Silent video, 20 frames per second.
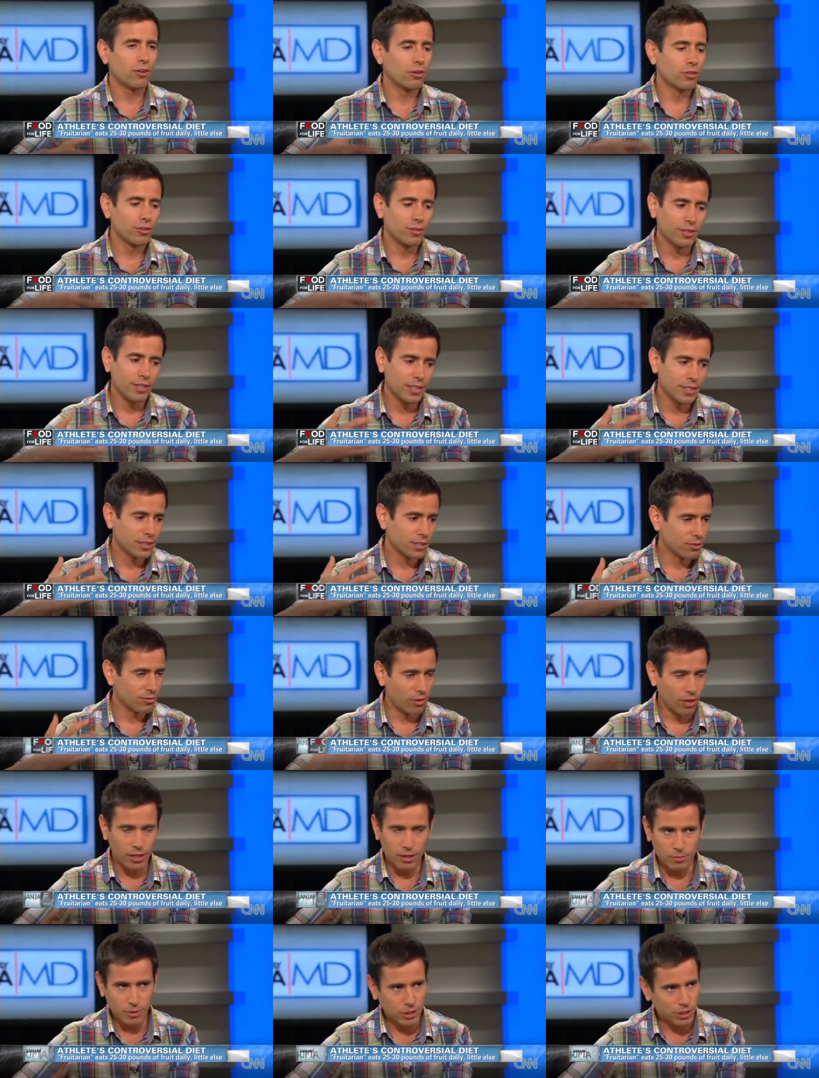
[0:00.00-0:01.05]
all the things in the
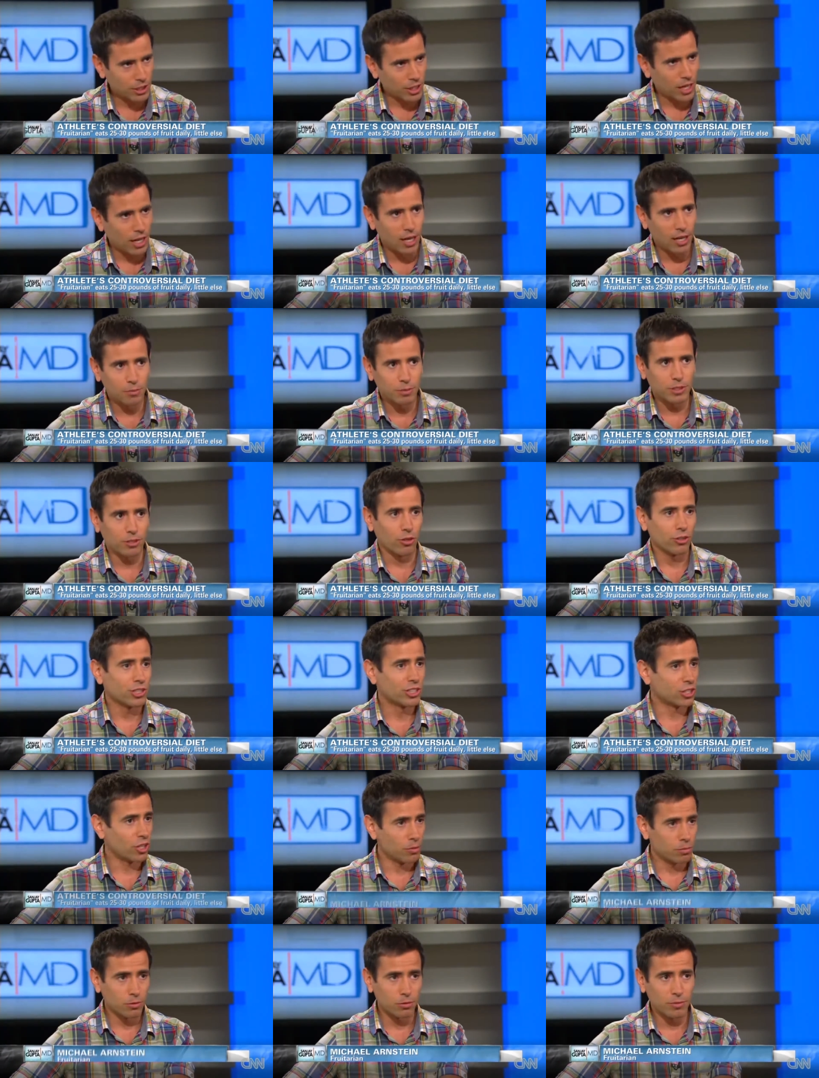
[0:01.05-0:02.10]
vitamin shops and all the
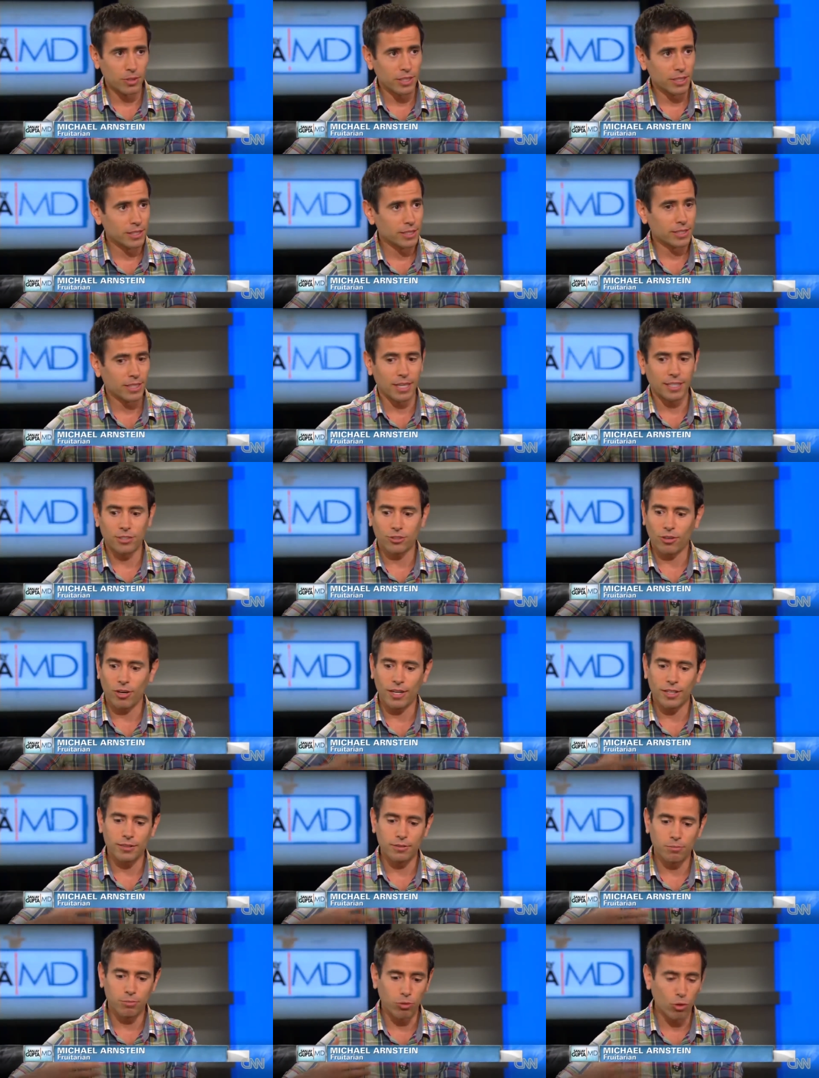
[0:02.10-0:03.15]
supplements, and I
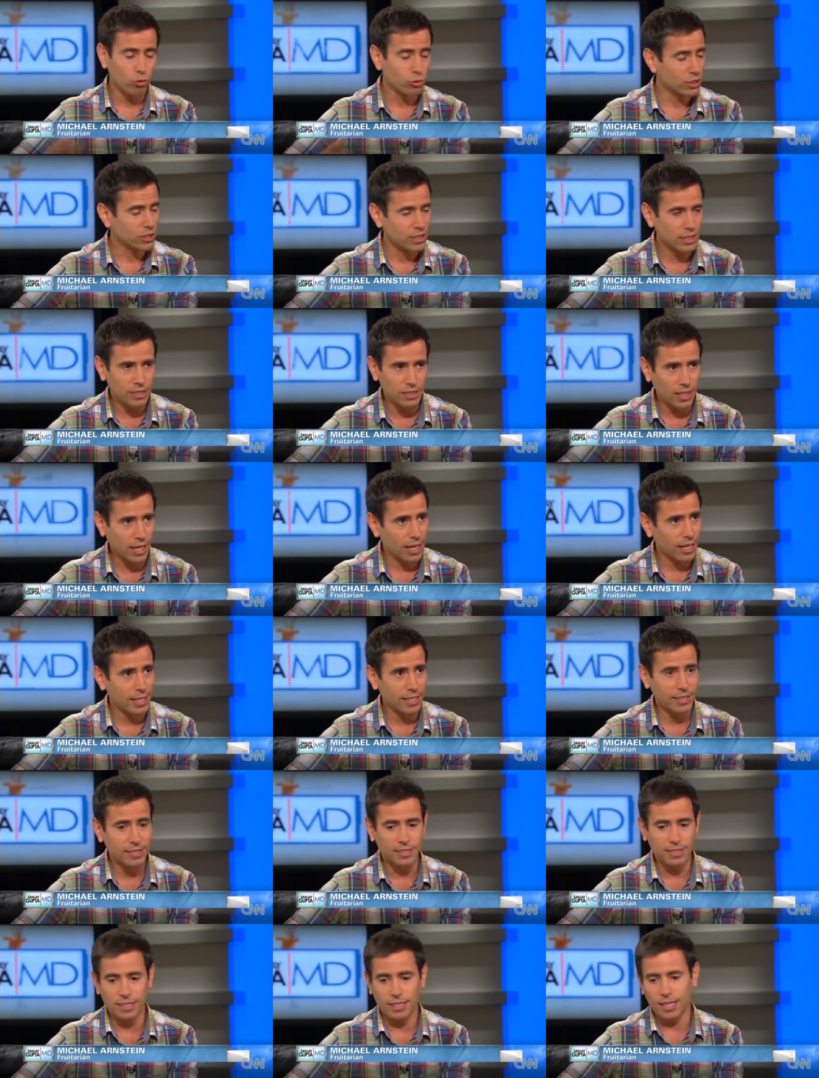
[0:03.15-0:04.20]
tried protein
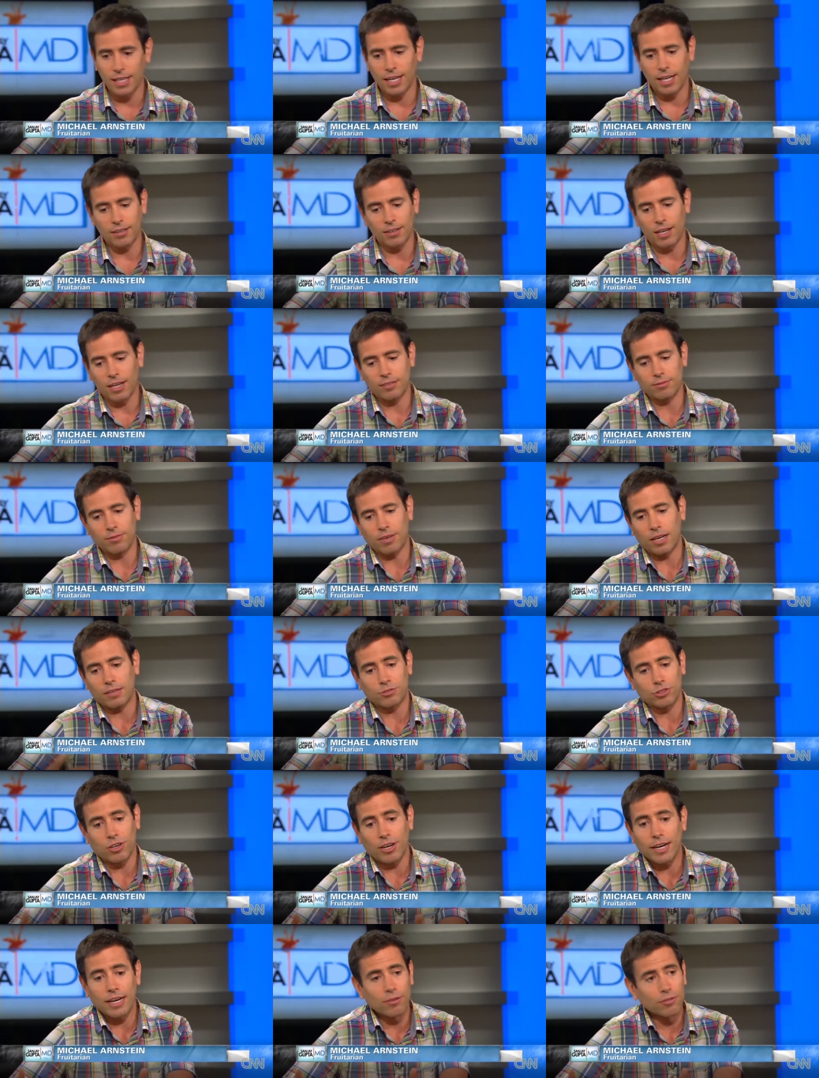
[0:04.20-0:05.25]
diets, and I, I, I've
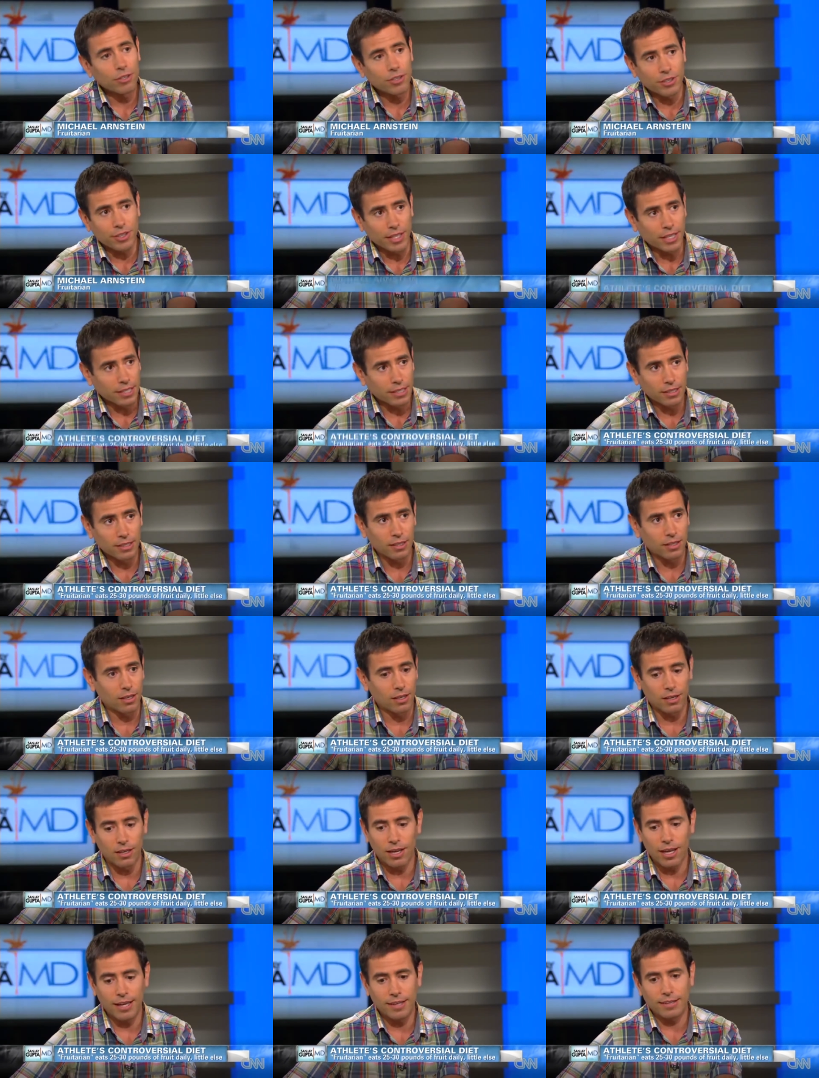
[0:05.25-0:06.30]
tried everything.
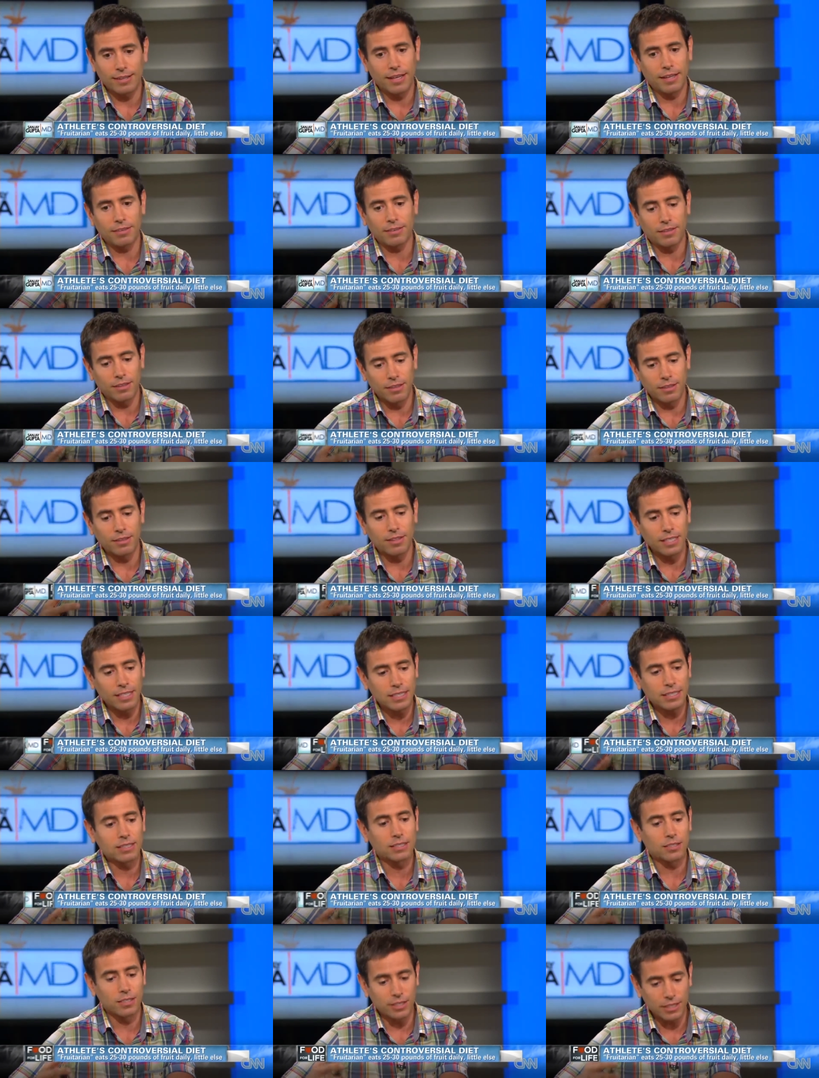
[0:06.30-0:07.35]
Uh, and, and
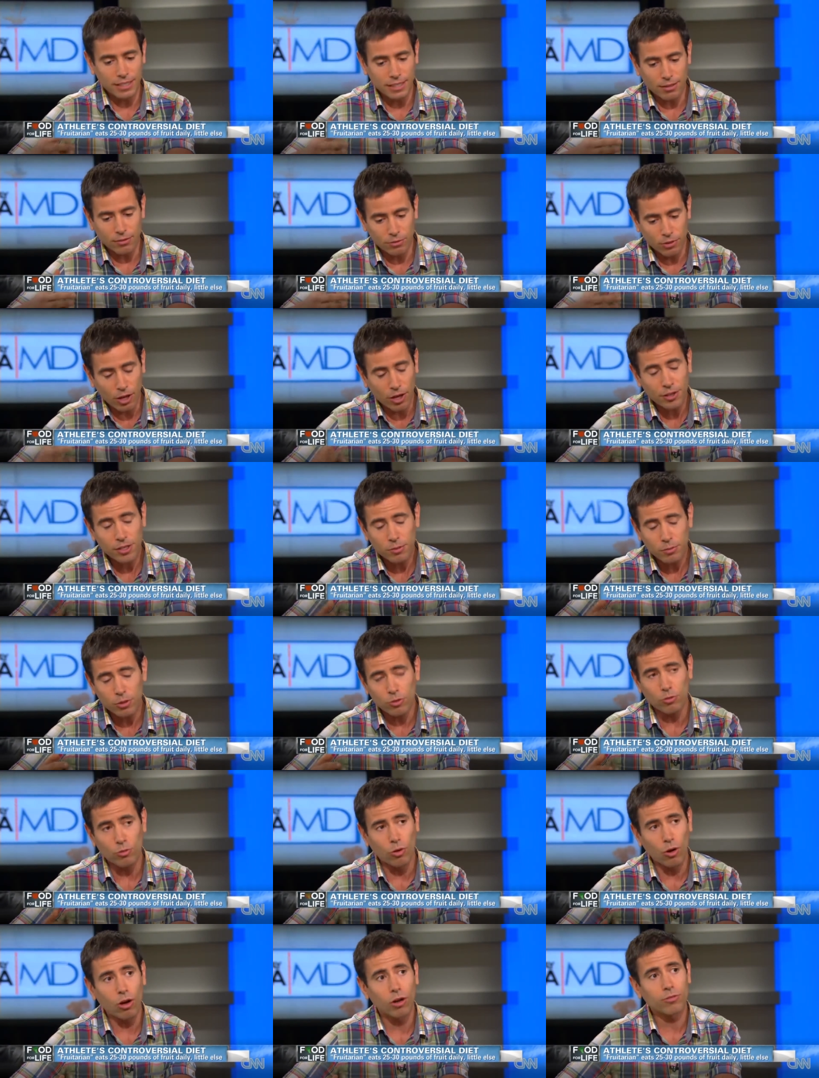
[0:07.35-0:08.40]
this, eating nothing but
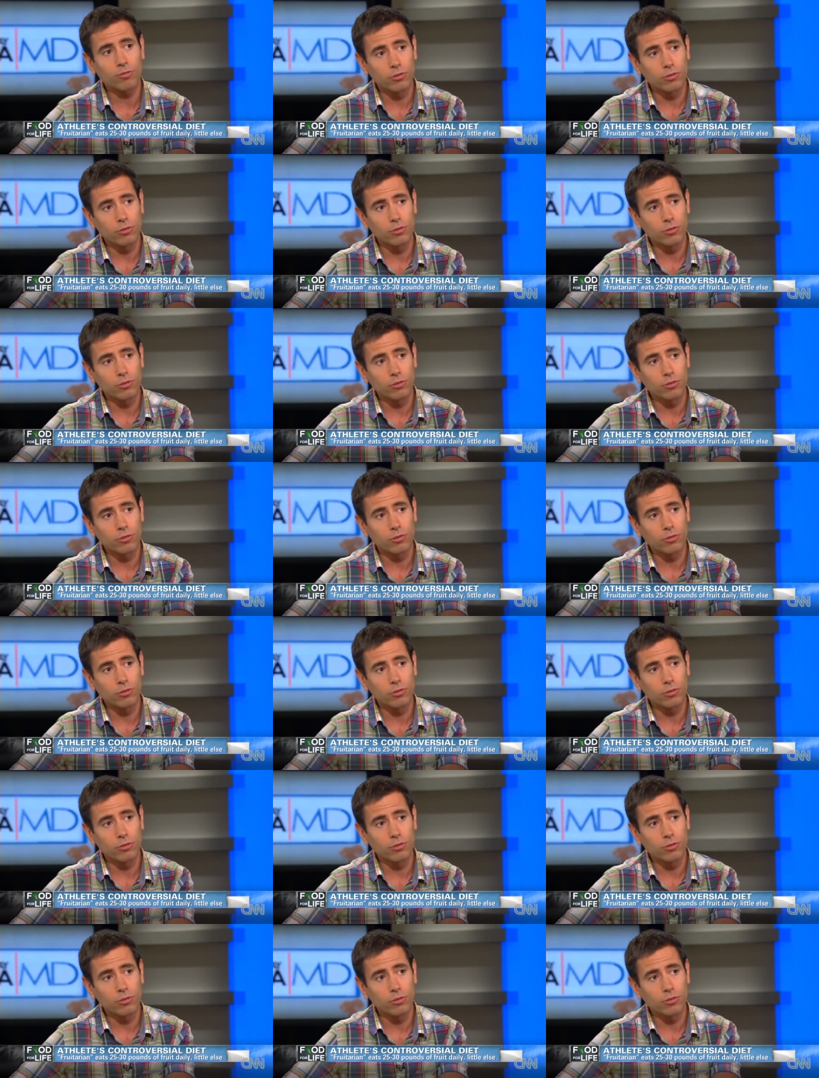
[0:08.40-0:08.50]
raw